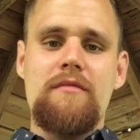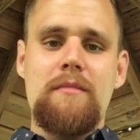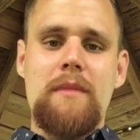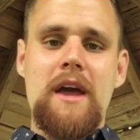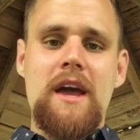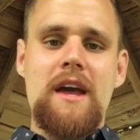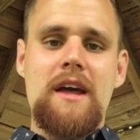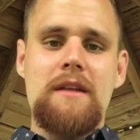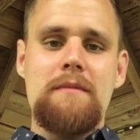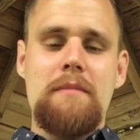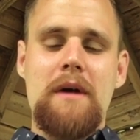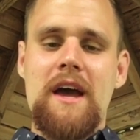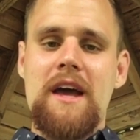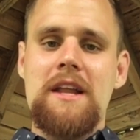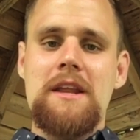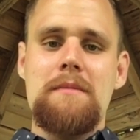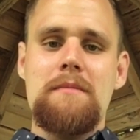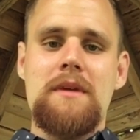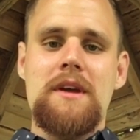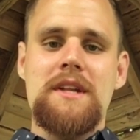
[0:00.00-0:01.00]
of man by
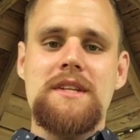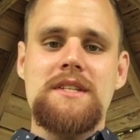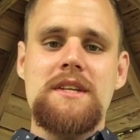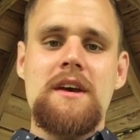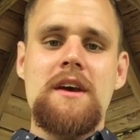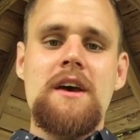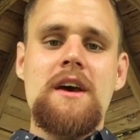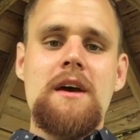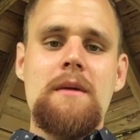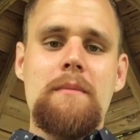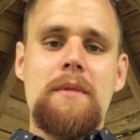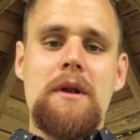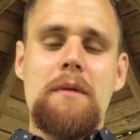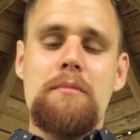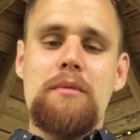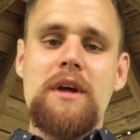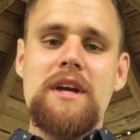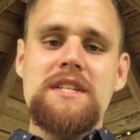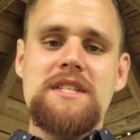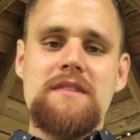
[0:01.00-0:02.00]
any means, but a
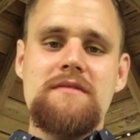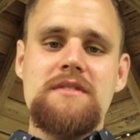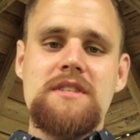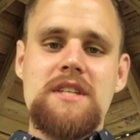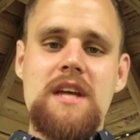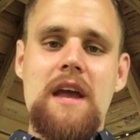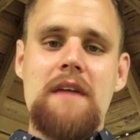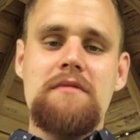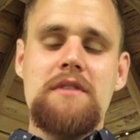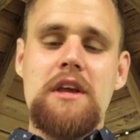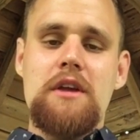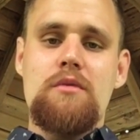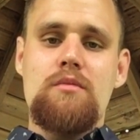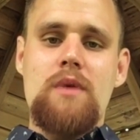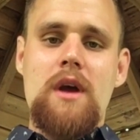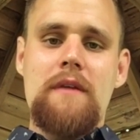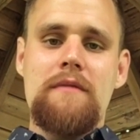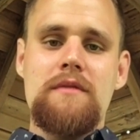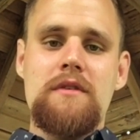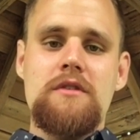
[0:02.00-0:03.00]
place of safety
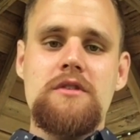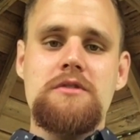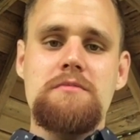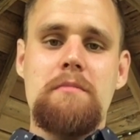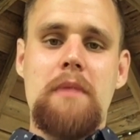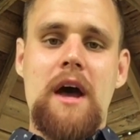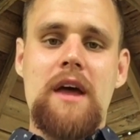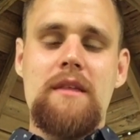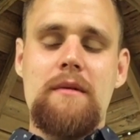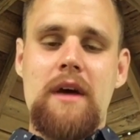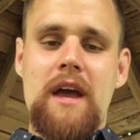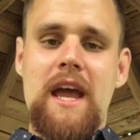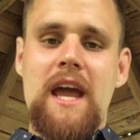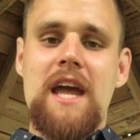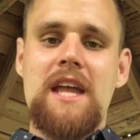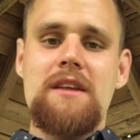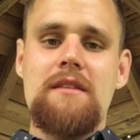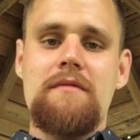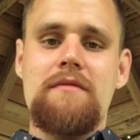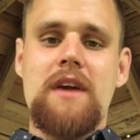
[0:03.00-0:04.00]
and refuge by the
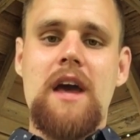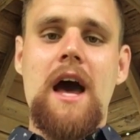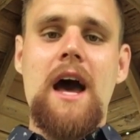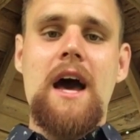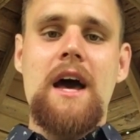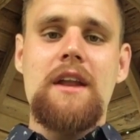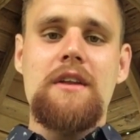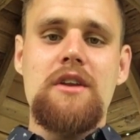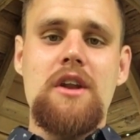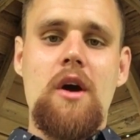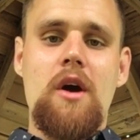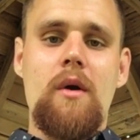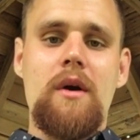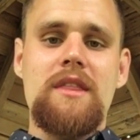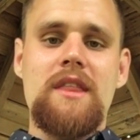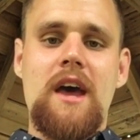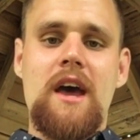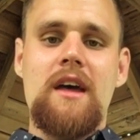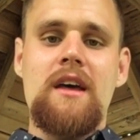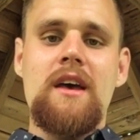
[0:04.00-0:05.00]
hand of God,
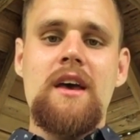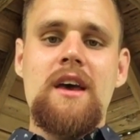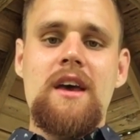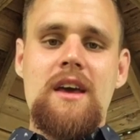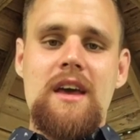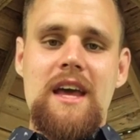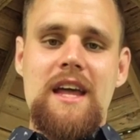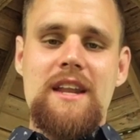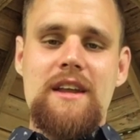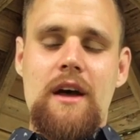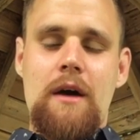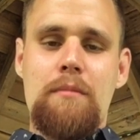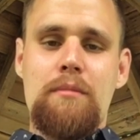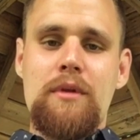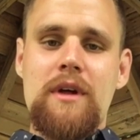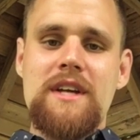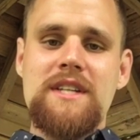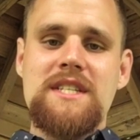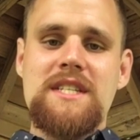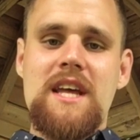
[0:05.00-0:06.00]
knowing that a
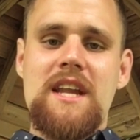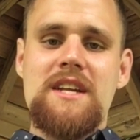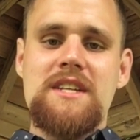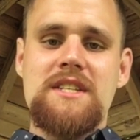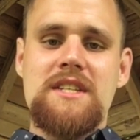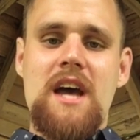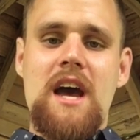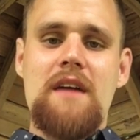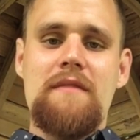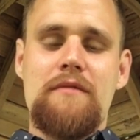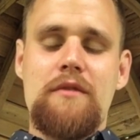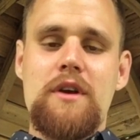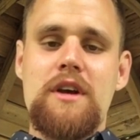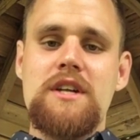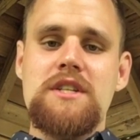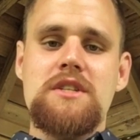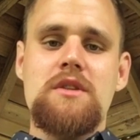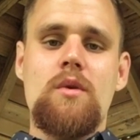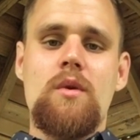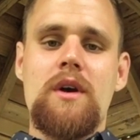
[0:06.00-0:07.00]
place set aside for
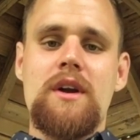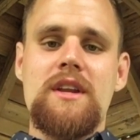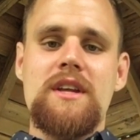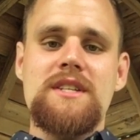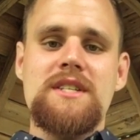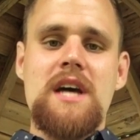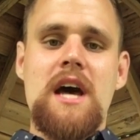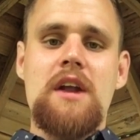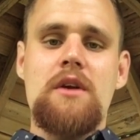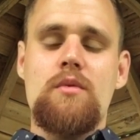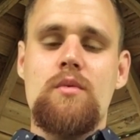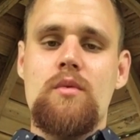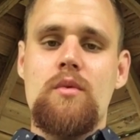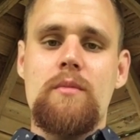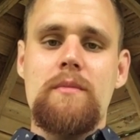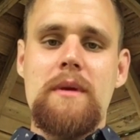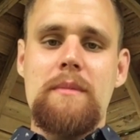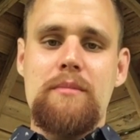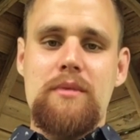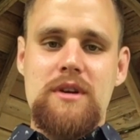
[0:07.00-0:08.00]
His glory and His honor will
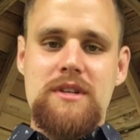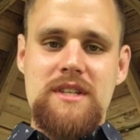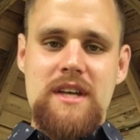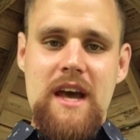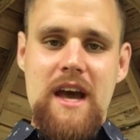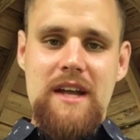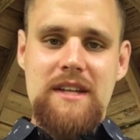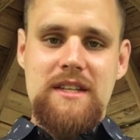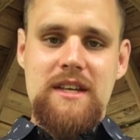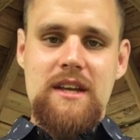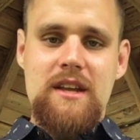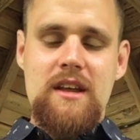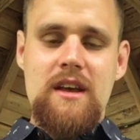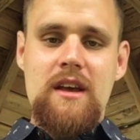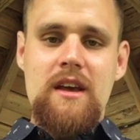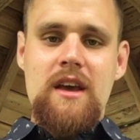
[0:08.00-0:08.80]
be protected,